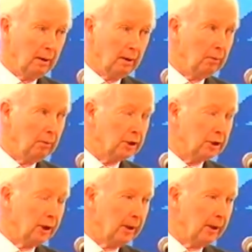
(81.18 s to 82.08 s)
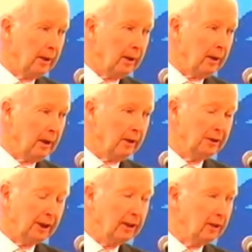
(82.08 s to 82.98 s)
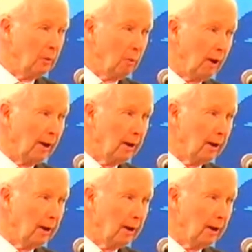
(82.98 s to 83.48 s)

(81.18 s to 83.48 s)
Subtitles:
which undid the work